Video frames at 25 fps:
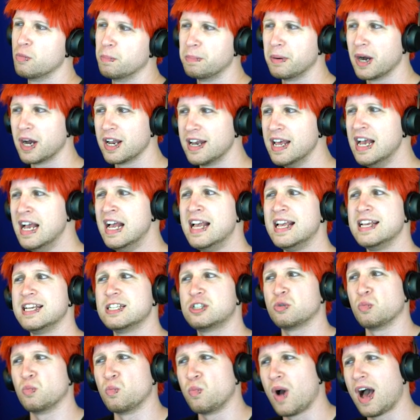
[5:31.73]
But
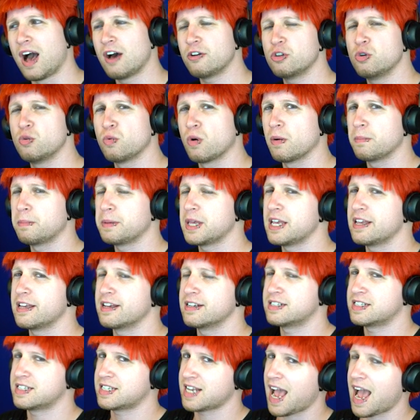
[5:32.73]
it's while you are being
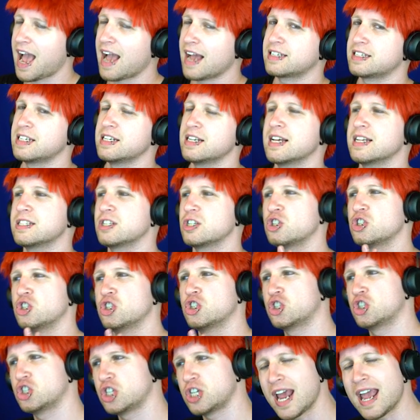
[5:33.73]
attacked, it has a
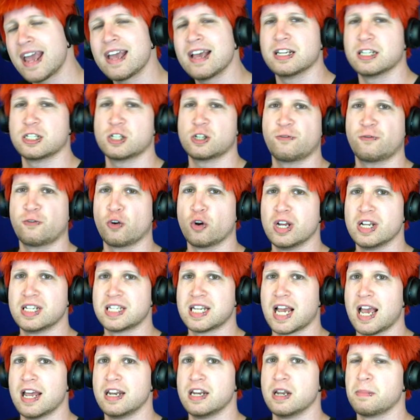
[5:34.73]
chance for it
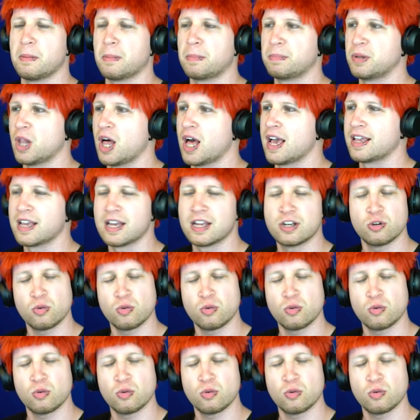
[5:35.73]
to end up applying.